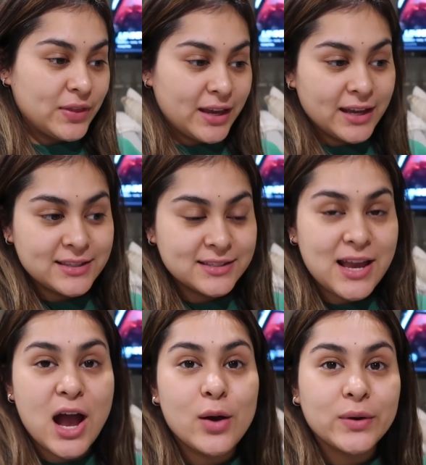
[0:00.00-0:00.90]
put the kids
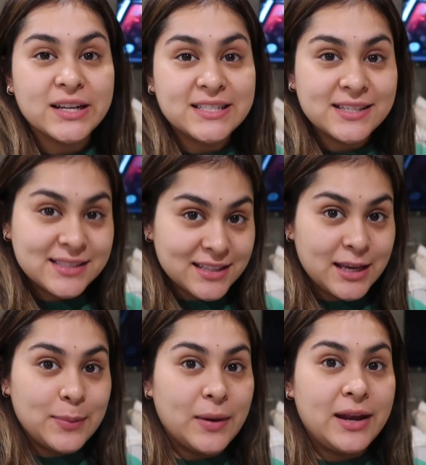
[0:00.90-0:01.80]
down to
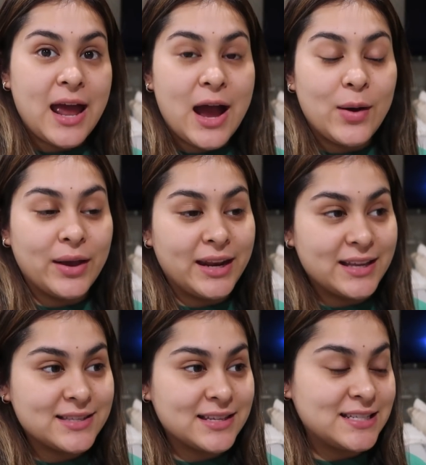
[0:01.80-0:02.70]
sleep and now it
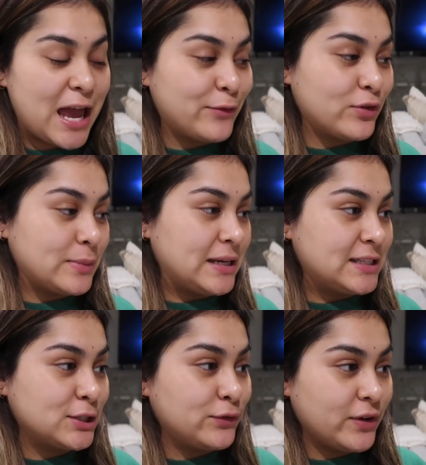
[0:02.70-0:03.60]
is time for
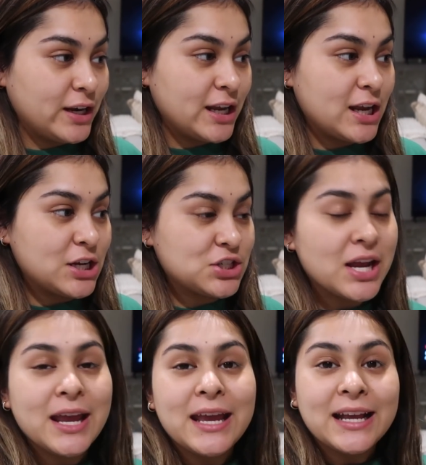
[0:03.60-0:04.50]
me to finish
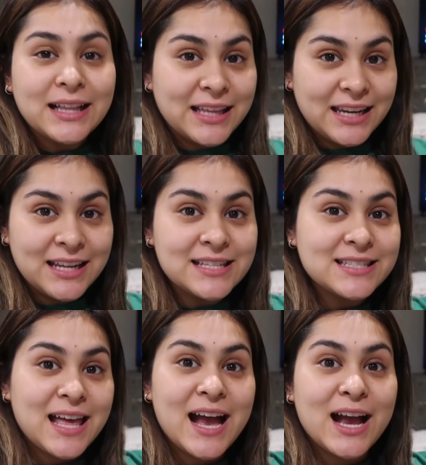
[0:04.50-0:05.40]

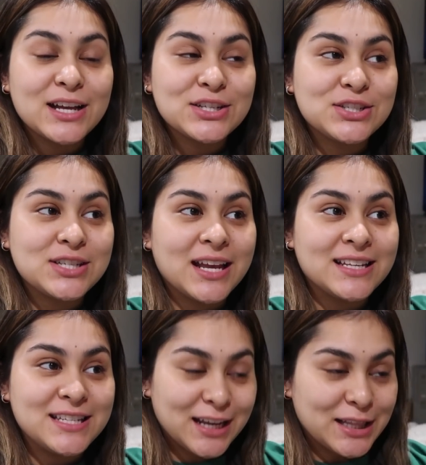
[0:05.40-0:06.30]
cleaning slash
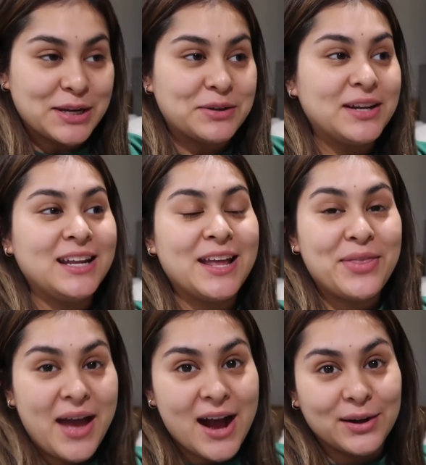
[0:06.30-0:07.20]

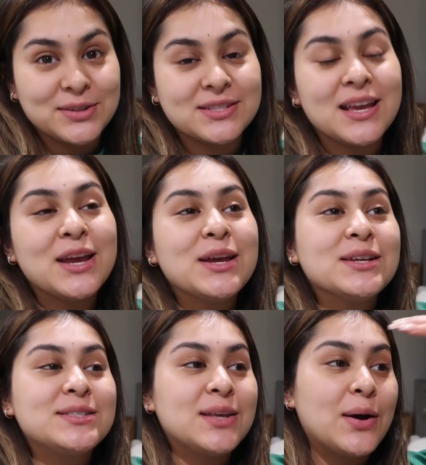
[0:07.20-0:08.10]
decluttering the house.
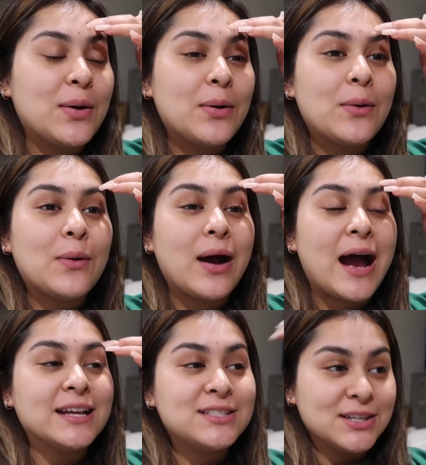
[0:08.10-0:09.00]

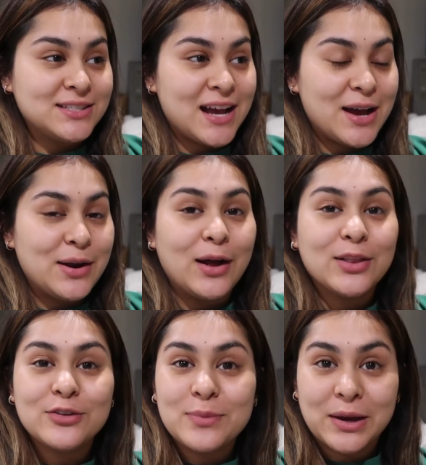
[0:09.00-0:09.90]
So I took down
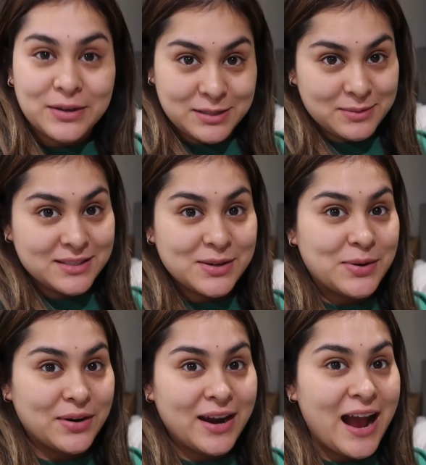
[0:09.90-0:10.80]
all of my Christmas
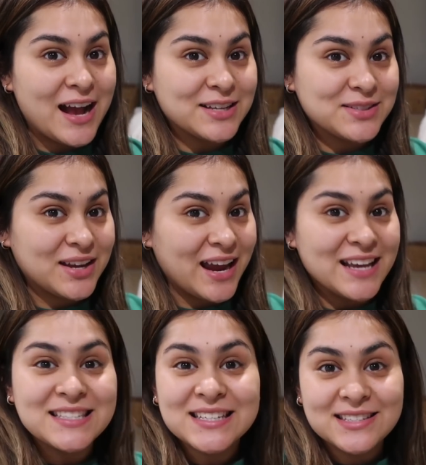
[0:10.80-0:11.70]
decor as you
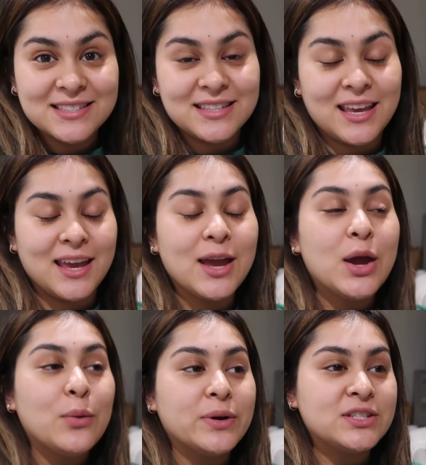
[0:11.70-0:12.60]
guys can
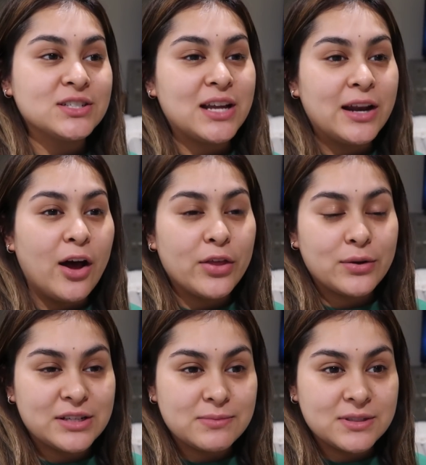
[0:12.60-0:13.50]
see. We took down all the
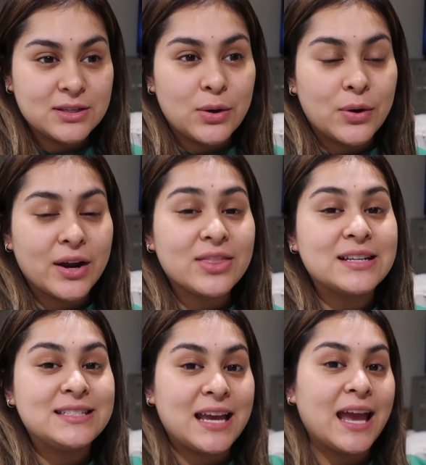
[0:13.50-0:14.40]
Christmas decor
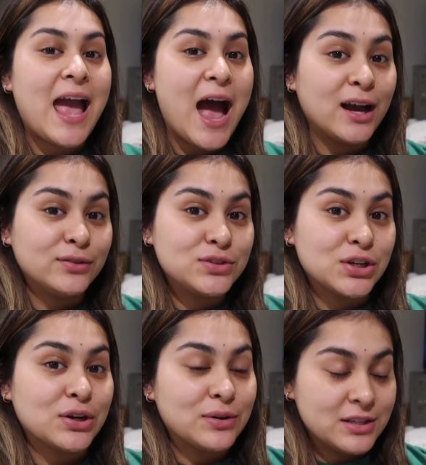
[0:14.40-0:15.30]
the day
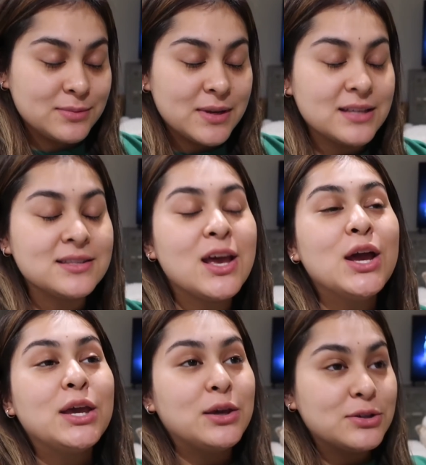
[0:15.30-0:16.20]
after Christmas.
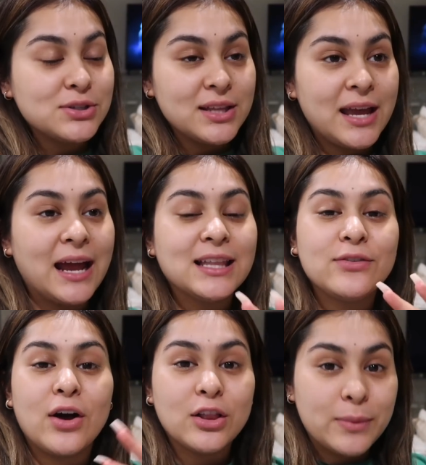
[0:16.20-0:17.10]
Usually I
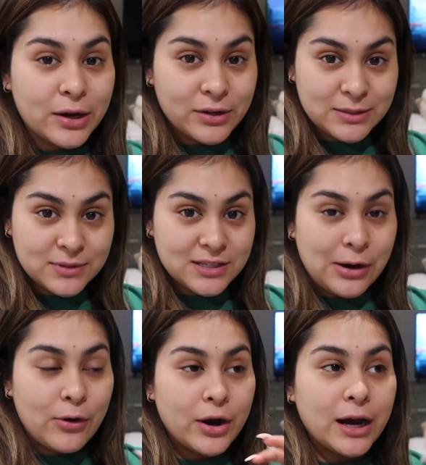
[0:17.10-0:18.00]
leave all of my Christmas
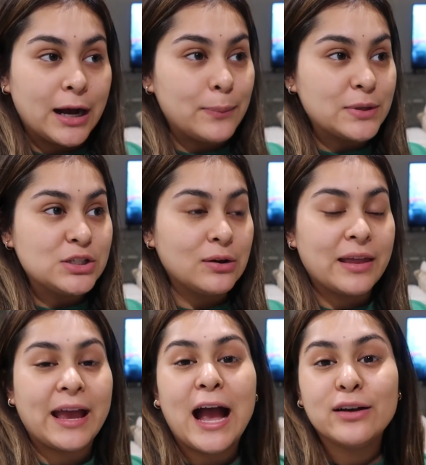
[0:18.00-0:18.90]
decor up until
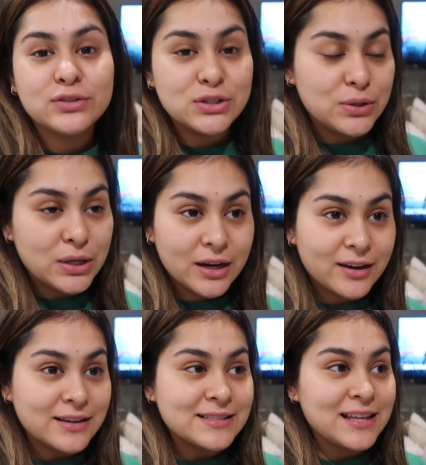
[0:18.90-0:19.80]
like after New
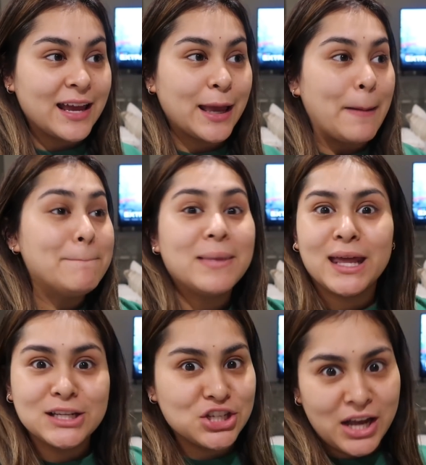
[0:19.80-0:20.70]
Year's, like
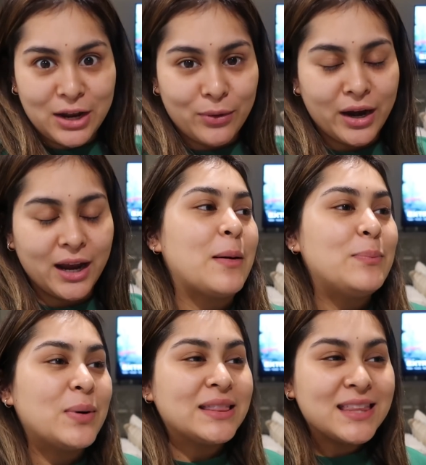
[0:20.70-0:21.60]
mid-January.
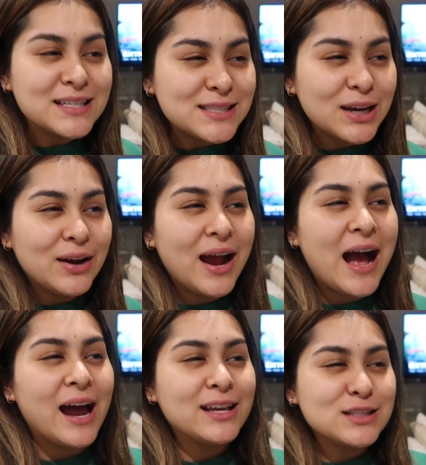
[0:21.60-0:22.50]
But this year
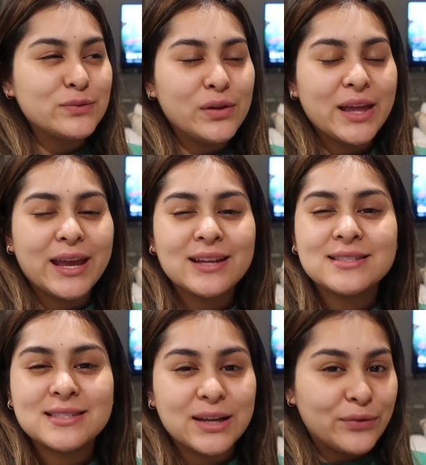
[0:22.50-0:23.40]
I just feel like
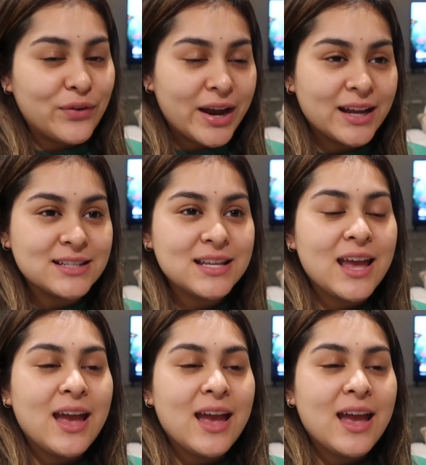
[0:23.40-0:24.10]
it's different